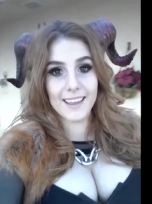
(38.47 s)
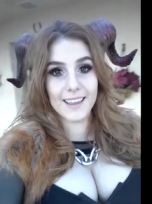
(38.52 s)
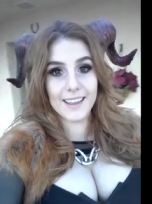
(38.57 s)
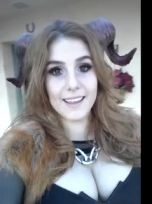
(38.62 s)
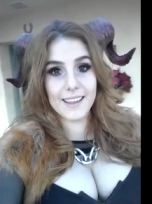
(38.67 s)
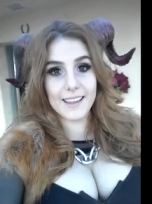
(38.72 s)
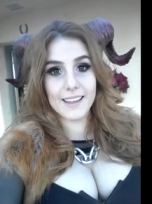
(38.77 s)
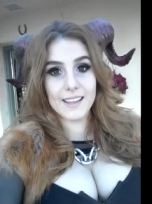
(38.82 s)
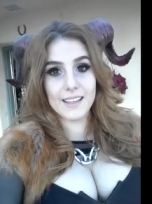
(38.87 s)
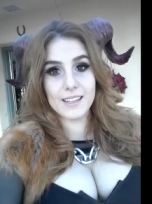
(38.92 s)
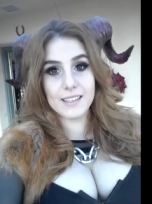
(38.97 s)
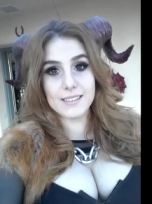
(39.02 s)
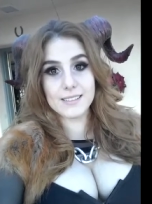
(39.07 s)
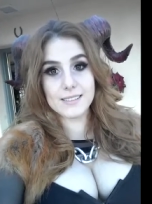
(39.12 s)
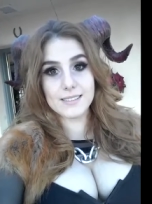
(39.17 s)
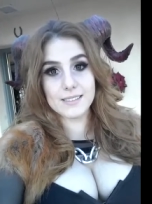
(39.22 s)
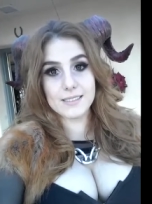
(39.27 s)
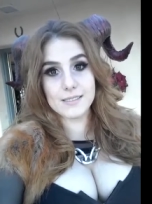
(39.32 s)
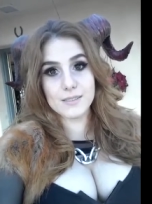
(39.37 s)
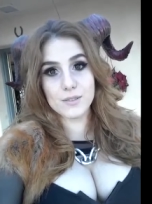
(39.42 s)

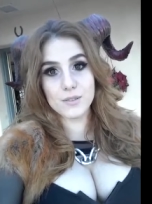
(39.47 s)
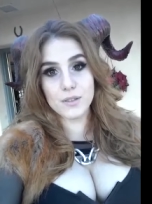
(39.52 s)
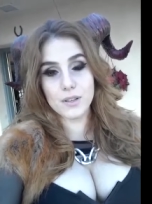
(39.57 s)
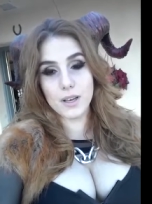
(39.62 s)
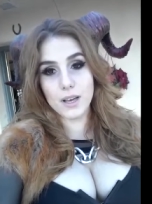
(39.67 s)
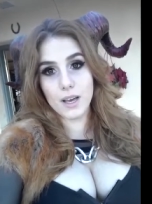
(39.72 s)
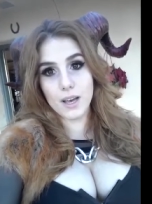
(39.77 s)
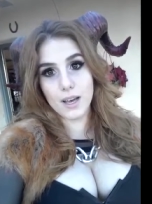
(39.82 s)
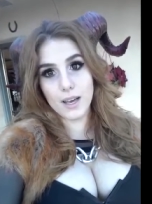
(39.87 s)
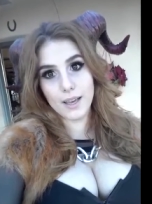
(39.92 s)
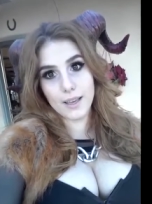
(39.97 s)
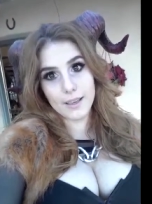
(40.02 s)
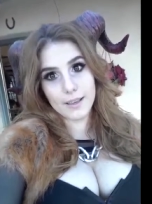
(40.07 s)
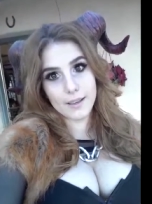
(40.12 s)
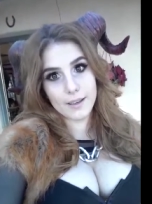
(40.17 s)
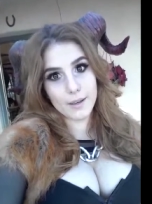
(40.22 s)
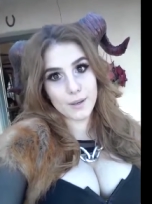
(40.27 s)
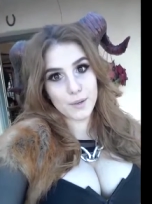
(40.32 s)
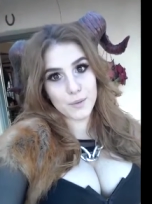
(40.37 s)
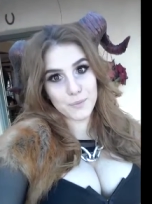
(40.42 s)
and I
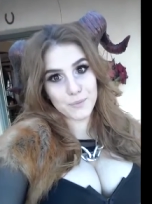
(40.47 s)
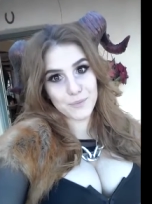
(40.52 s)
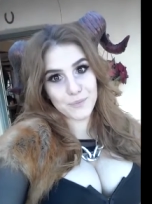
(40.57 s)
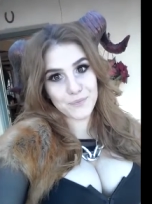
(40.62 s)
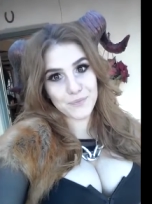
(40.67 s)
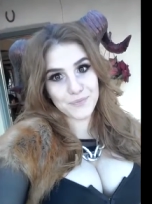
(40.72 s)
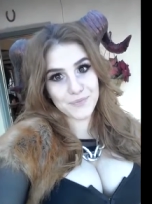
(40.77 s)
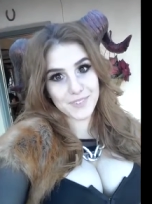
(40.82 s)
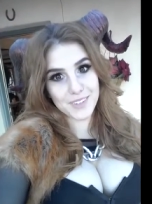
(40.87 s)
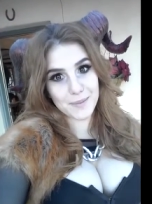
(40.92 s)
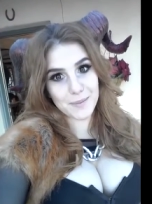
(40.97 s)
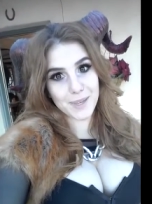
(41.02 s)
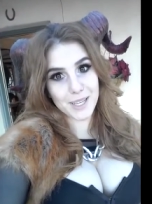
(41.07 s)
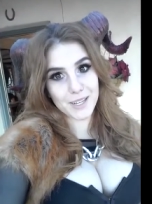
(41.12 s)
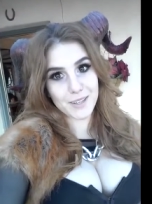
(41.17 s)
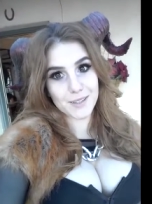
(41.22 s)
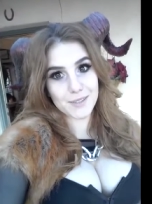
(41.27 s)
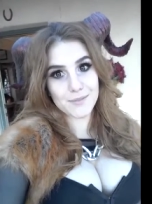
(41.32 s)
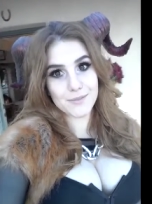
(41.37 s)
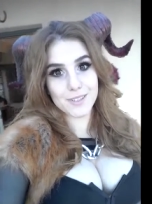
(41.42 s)
am
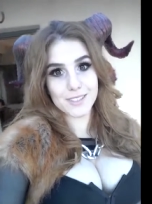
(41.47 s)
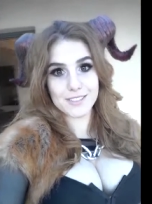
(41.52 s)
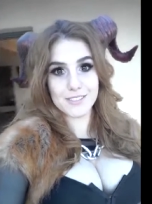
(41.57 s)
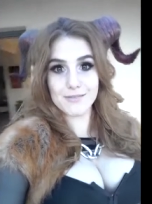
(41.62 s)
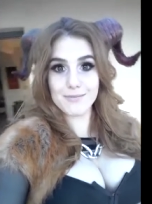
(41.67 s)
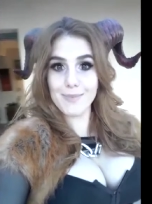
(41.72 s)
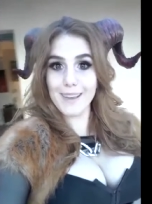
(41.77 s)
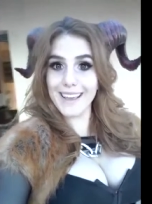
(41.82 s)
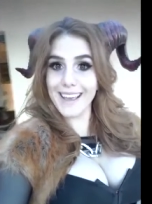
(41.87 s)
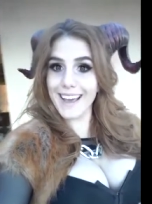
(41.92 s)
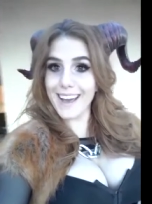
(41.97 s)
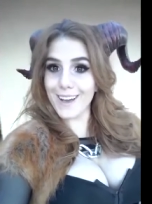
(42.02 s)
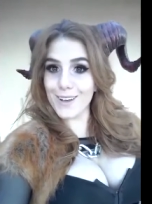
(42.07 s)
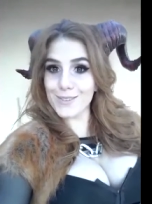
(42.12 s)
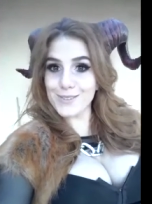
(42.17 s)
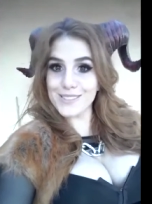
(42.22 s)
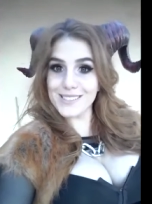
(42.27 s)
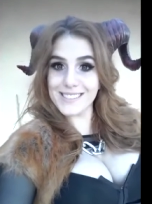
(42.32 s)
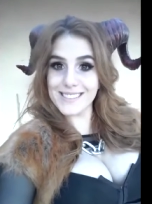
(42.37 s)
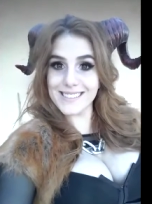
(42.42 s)
here in front of my
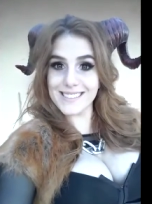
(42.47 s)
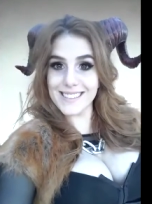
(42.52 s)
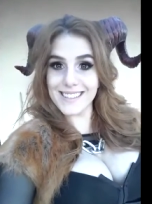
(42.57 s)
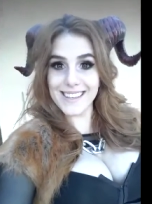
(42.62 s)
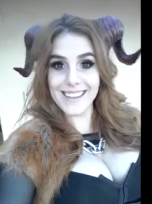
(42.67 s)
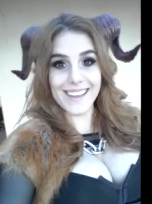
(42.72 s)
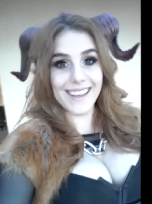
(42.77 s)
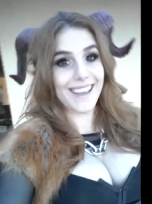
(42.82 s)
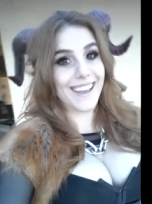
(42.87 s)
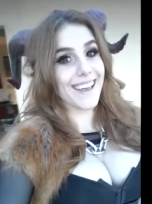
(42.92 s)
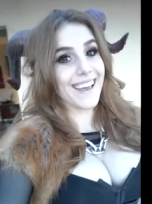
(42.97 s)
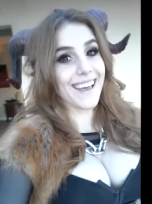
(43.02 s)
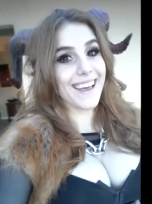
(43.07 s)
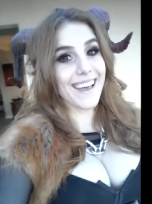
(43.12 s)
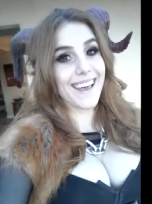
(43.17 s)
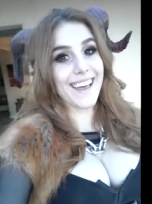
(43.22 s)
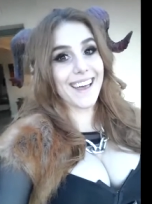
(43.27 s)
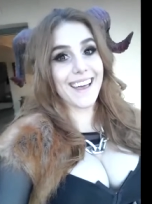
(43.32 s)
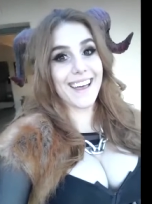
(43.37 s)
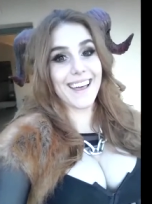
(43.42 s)
house,
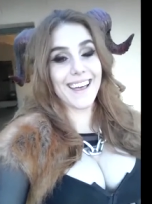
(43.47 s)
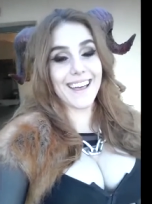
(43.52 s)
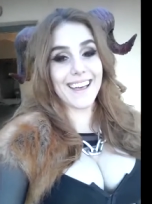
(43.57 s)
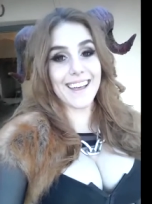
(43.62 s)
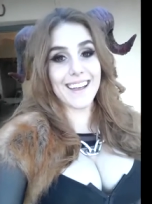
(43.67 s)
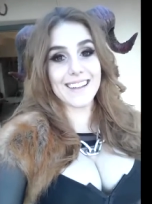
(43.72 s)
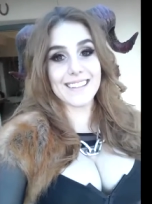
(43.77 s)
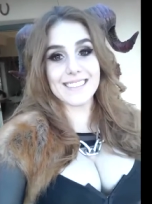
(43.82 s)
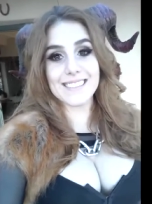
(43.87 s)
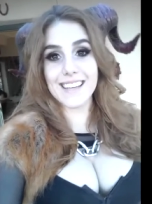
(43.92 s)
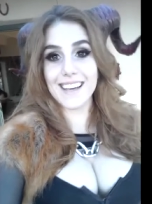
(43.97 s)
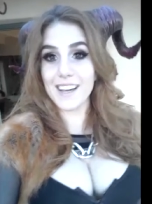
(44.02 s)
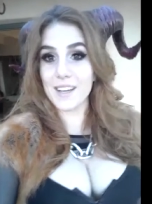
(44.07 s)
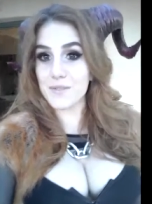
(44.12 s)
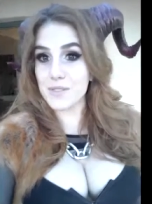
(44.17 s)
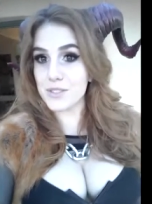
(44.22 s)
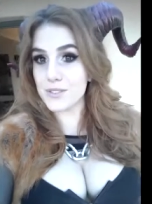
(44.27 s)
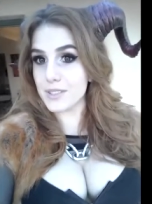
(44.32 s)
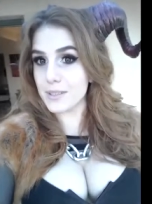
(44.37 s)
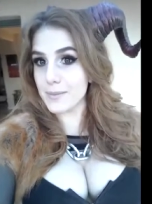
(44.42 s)
and
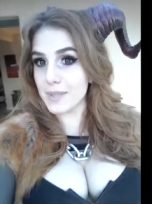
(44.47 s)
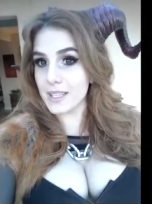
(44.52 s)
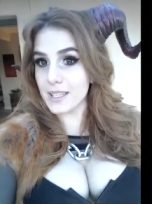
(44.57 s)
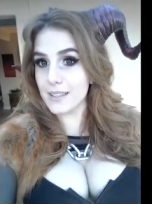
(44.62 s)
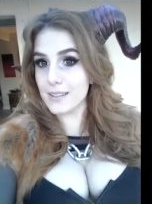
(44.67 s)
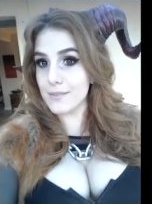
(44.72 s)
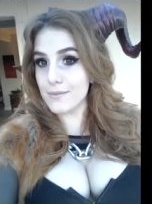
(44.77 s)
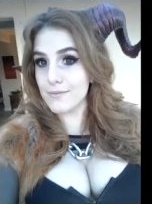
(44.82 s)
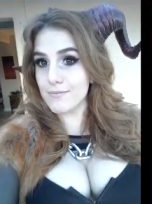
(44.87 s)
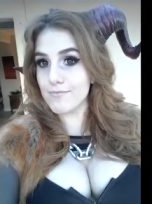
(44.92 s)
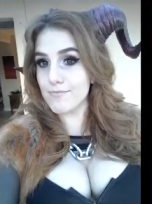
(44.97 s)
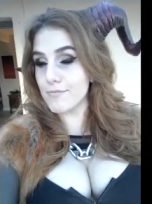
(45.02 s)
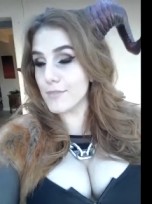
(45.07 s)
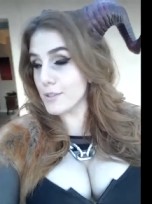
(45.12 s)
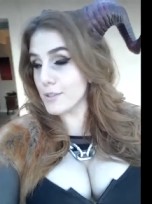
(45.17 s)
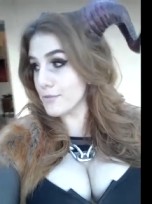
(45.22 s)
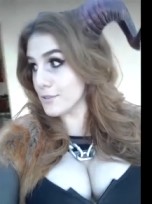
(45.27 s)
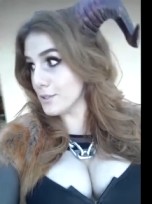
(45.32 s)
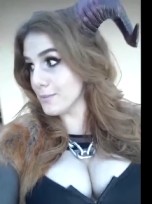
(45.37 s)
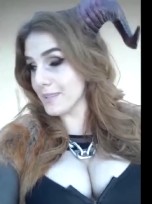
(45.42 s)
I'm streaming in
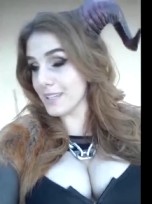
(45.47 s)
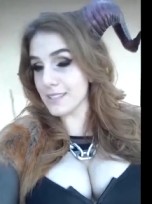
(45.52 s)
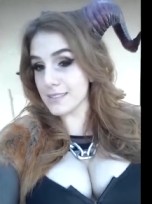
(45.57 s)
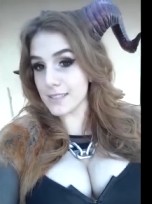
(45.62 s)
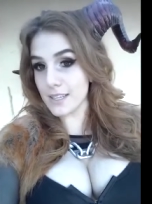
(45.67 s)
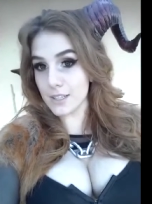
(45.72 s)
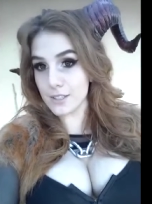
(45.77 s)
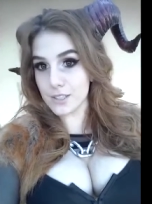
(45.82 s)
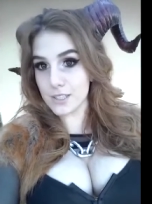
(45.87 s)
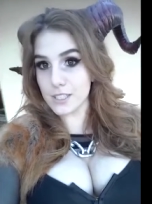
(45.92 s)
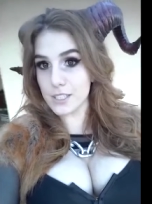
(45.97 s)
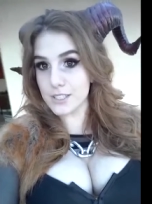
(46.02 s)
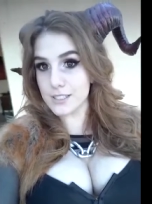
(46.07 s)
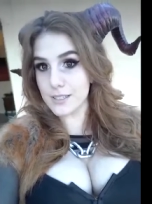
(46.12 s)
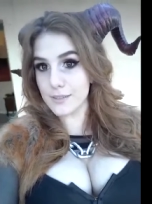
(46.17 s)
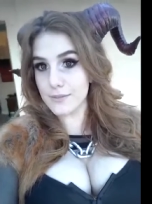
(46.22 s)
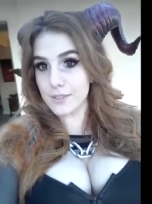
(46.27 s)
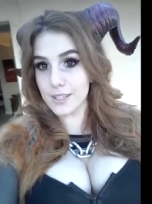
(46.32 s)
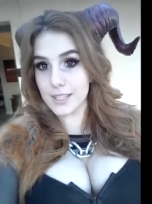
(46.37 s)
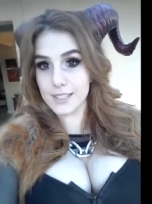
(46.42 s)
a few minutes, actually,
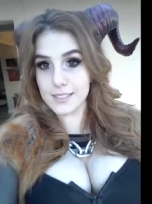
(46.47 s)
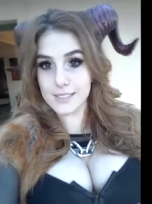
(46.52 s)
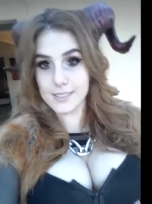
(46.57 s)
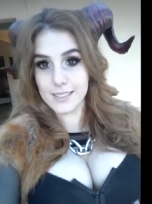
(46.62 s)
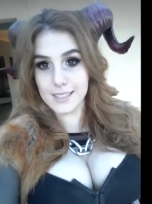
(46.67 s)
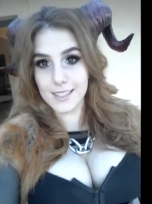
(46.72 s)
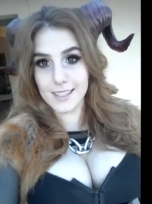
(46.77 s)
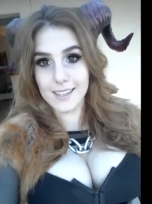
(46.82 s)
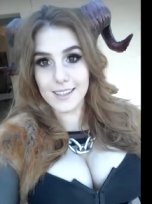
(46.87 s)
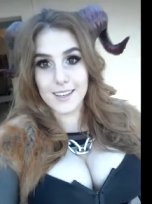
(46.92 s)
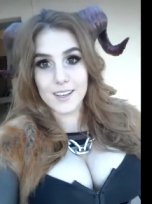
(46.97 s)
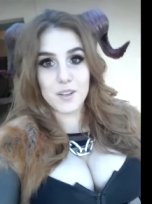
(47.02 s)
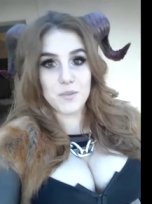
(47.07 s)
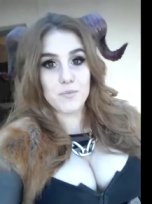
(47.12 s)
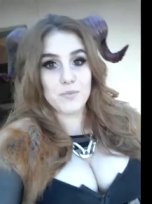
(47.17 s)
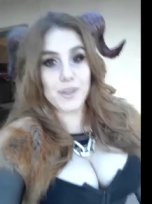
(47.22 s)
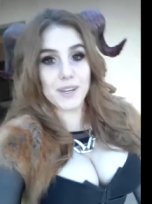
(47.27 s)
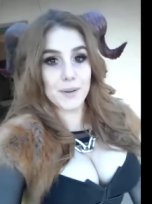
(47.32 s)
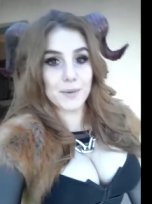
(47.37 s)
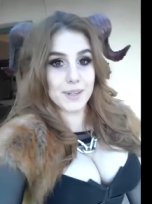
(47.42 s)
just after this.
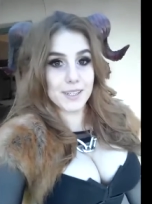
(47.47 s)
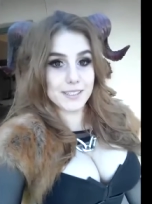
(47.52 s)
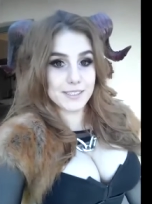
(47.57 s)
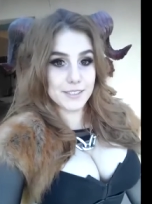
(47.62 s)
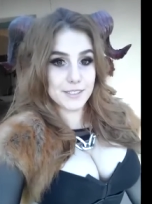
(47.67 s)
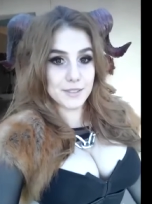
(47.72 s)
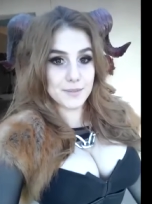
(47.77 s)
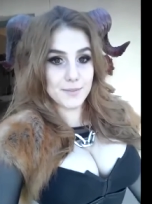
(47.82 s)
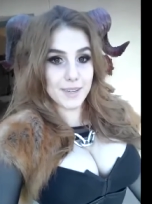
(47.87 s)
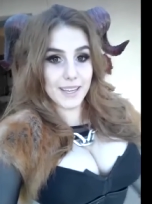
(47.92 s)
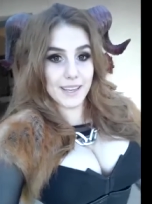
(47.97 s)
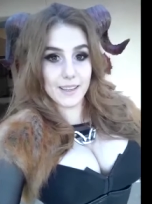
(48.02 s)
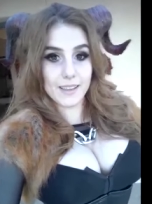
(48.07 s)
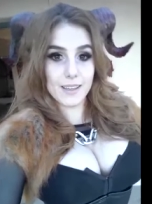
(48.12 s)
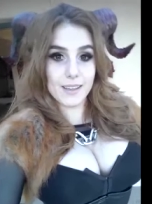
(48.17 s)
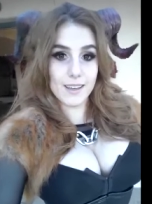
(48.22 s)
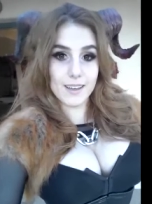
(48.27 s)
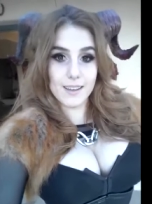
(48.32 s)
But I wanted to do my